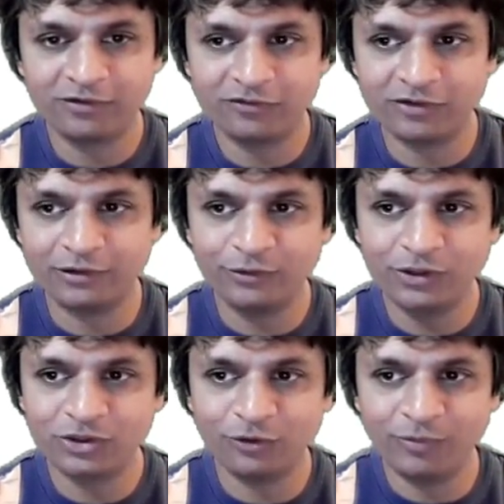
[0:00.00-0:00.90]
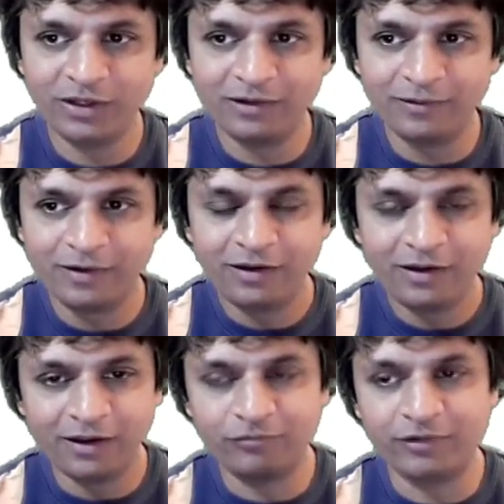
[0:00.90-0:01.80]
So it'll only show me
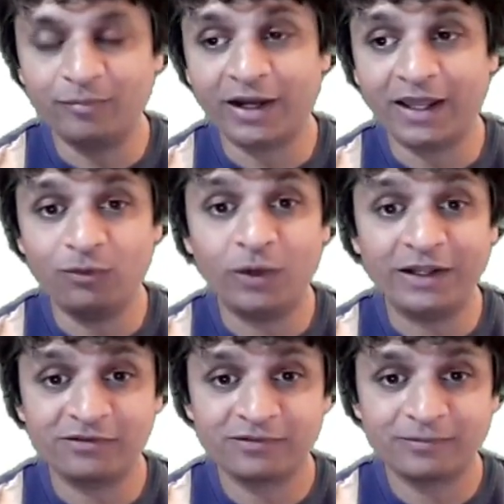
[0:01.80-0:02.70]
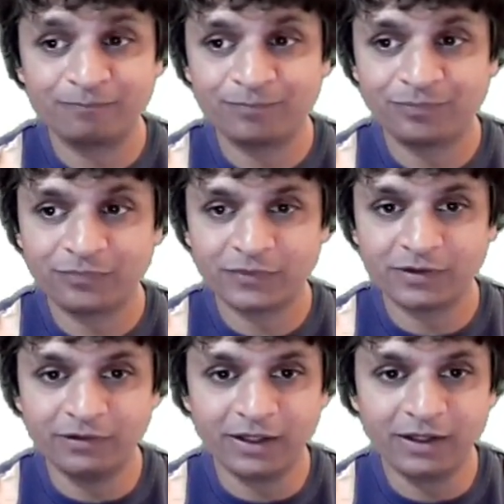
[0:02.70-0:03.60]
every brand once.
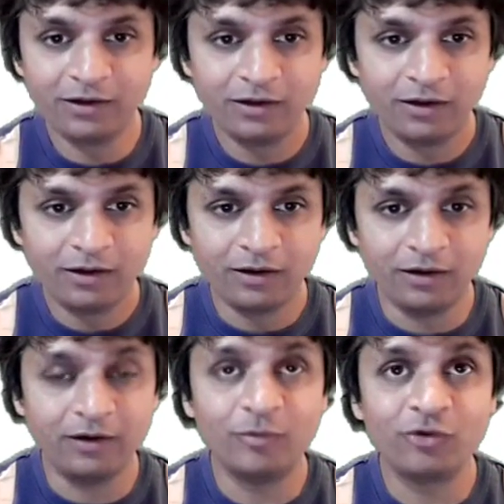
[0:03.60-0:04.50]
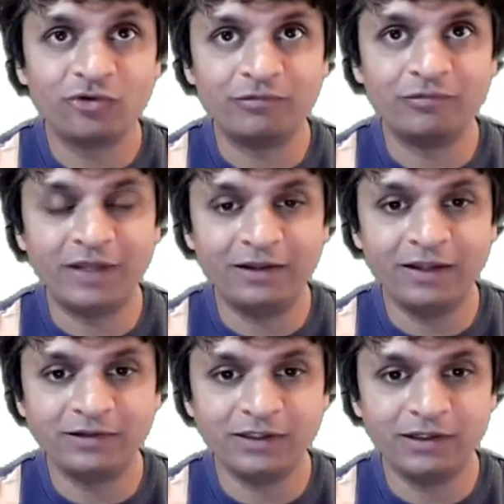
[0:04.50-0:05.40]
Okay. I'm not sure if you've done
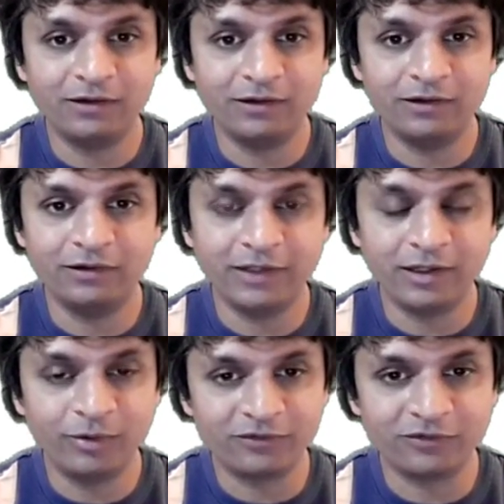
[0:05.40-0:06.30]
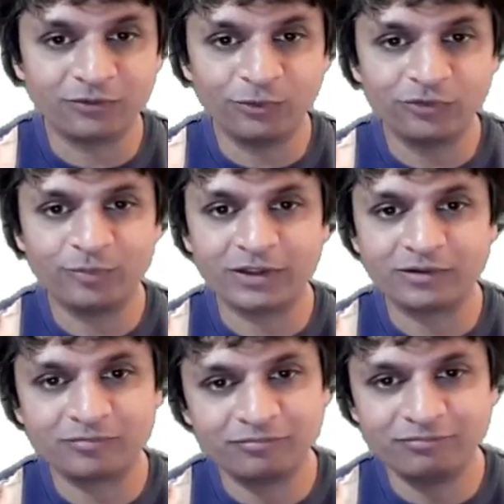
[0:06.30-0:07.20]
that in the databases course, but
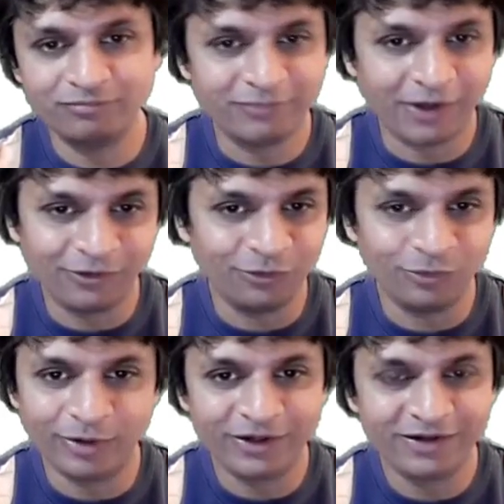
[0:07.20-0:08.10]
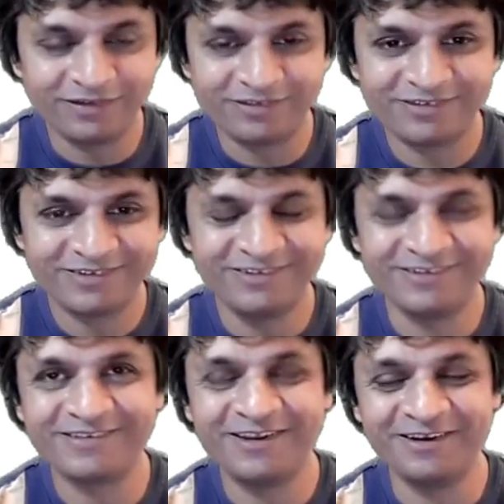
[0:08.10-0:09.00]
now you know about it. It's
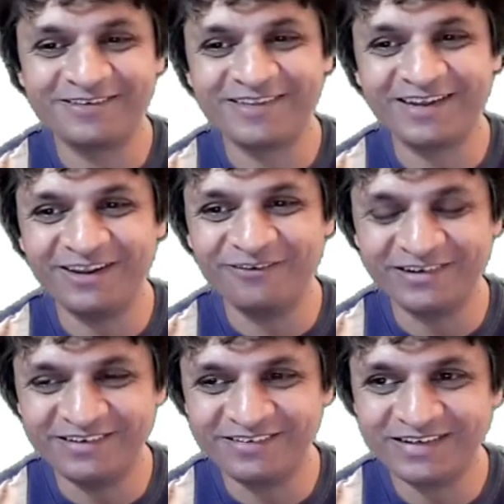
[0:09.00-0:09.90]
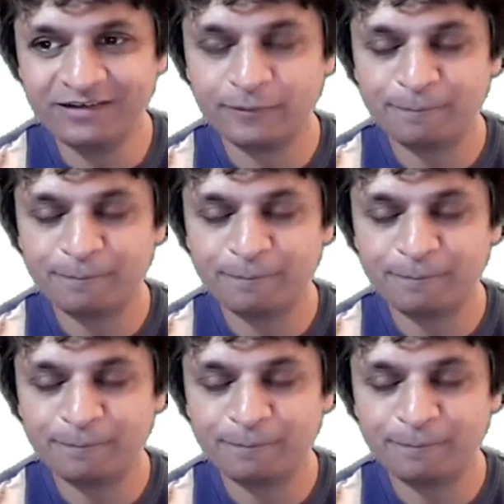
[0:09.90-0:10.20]
the keyword distinct.